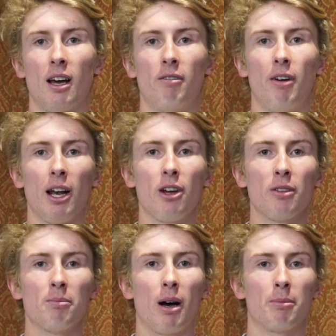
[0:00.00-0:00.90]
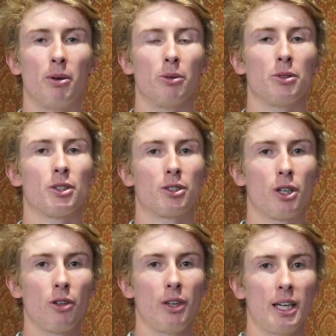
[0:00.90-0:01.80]
A value of the mud pools
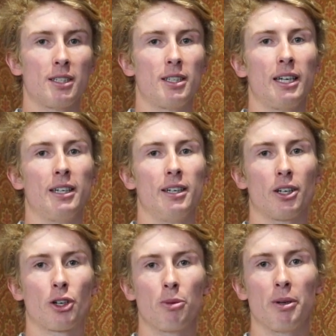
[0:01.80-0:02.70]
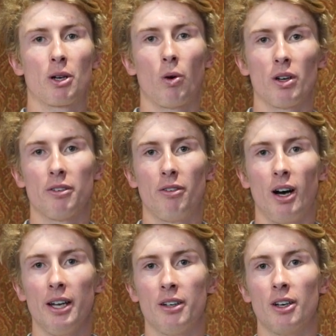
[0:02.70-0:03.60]
to the entity could be
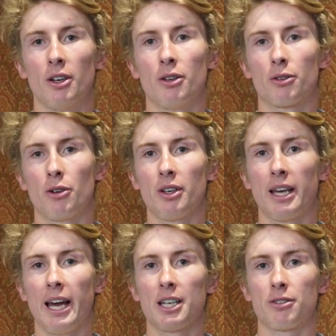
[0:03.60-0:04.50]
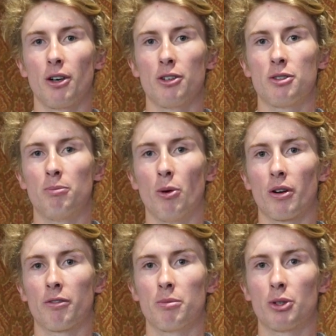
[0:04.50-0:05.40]
quantified through the cash flows
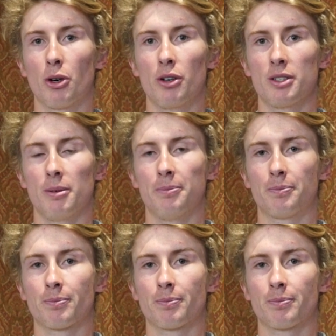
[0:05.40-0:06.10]
brought in from tourism.